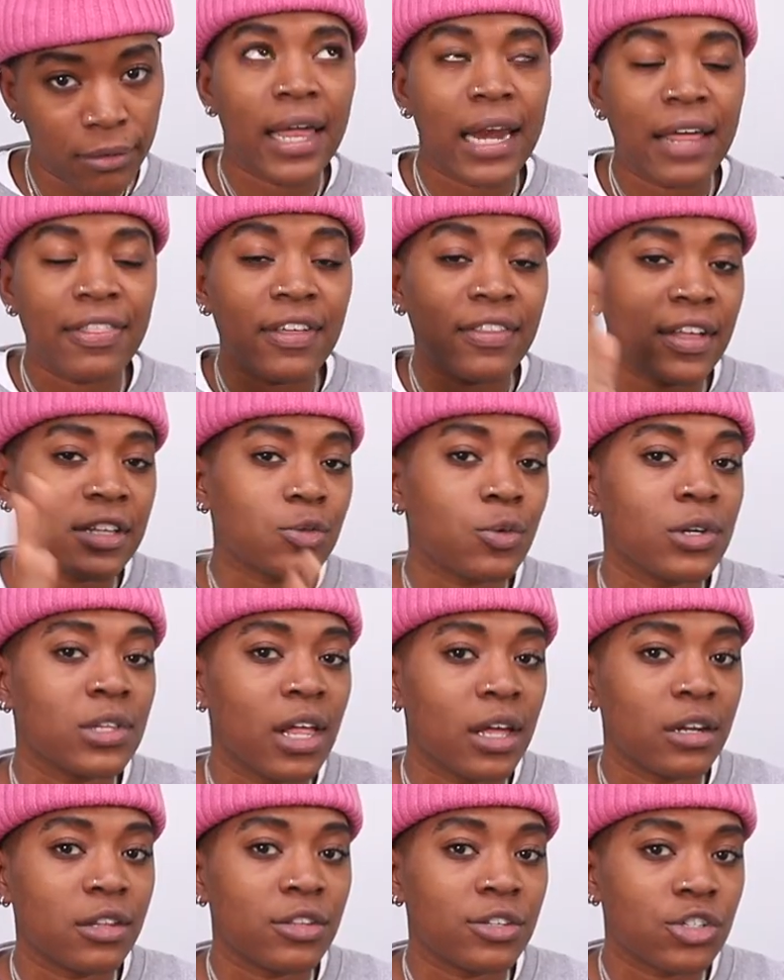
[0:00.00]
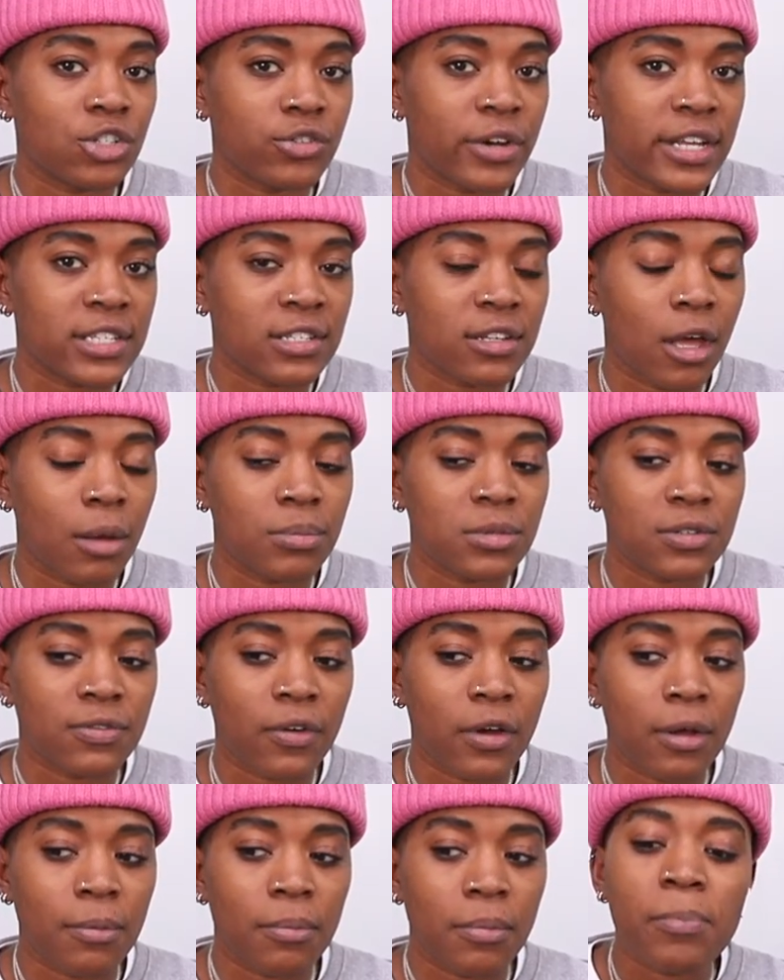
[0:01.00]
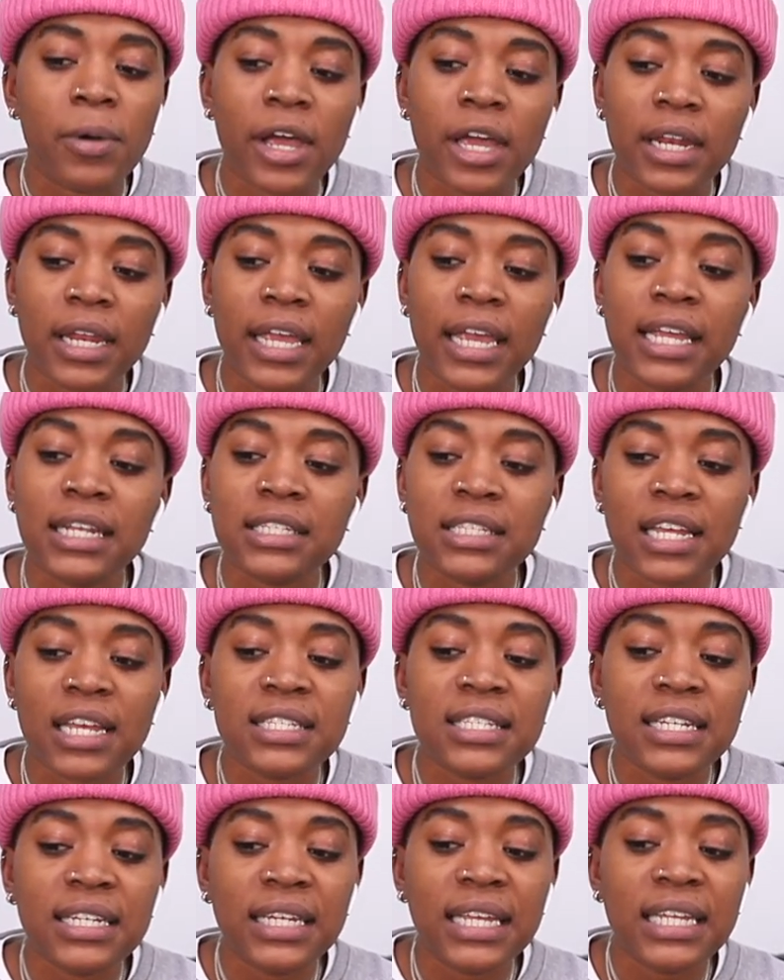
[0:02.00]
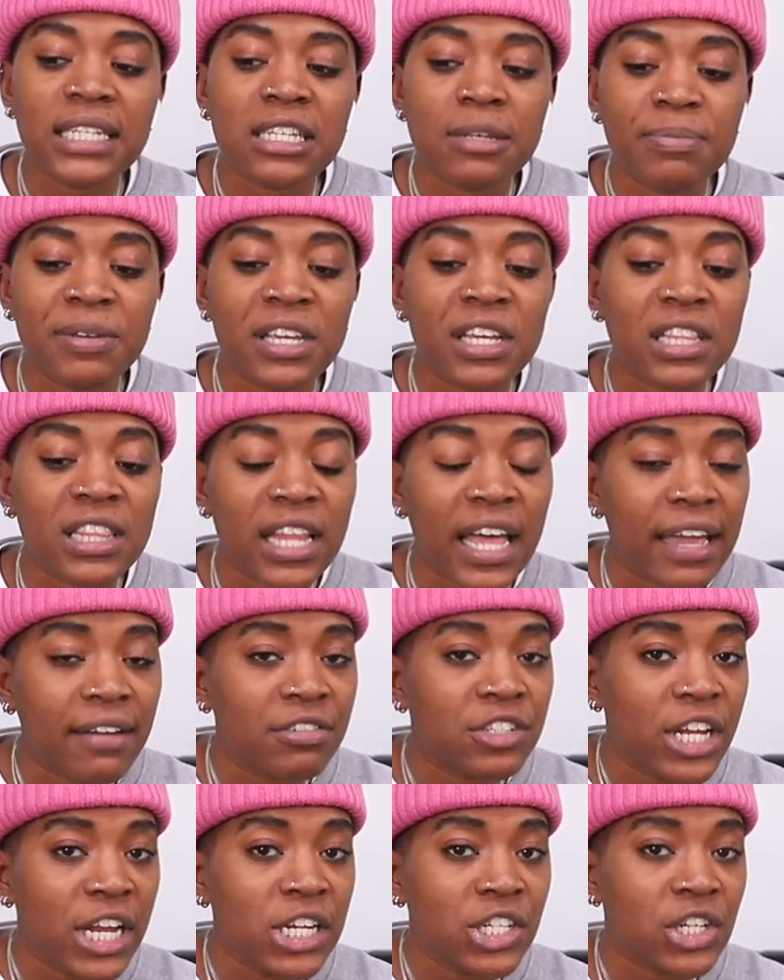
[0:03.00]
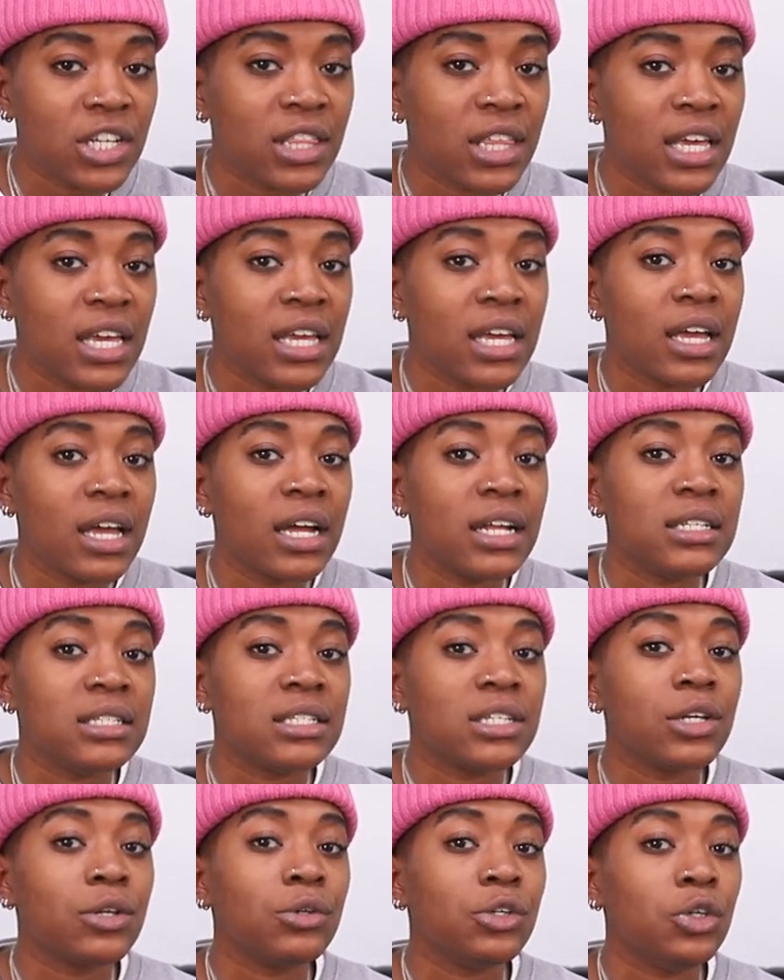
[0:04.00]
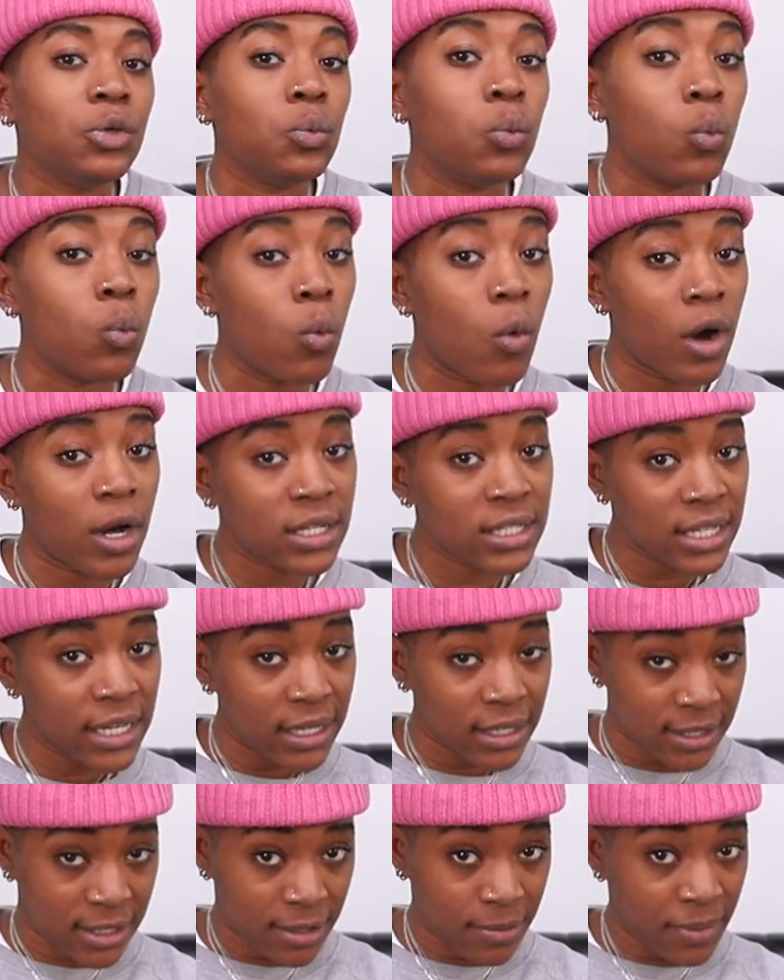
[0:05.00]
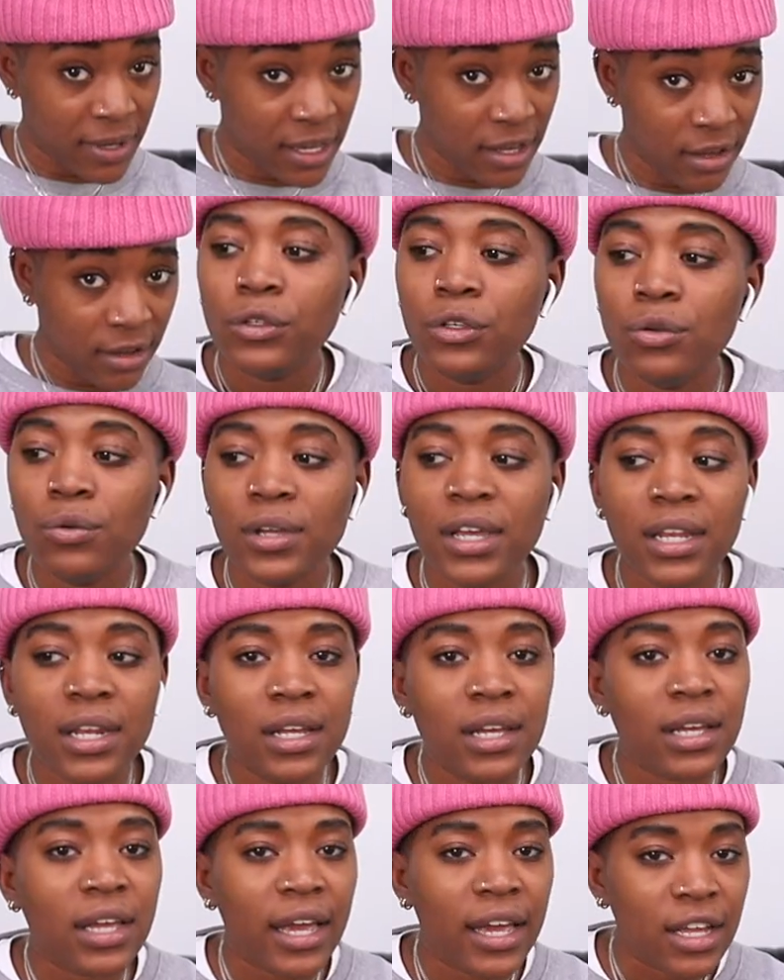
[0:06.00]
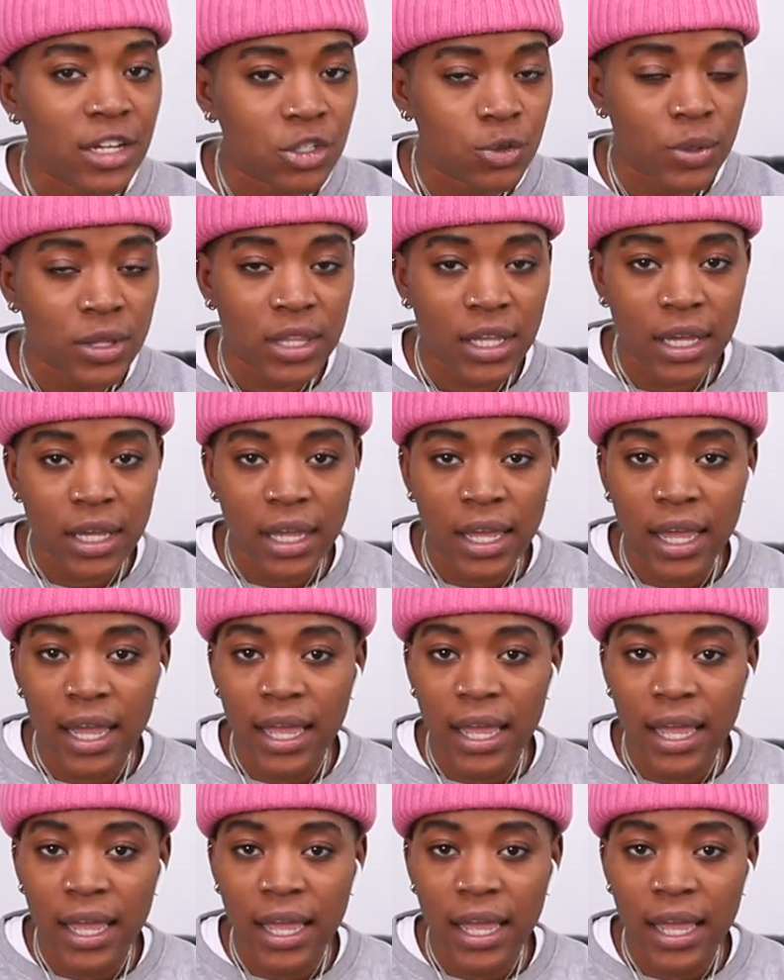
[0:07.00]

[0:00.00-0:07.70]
And I think that's where a lot of the stress comes from. But it doesn't need to be a life-changing thing until you want it to be. You can engage with it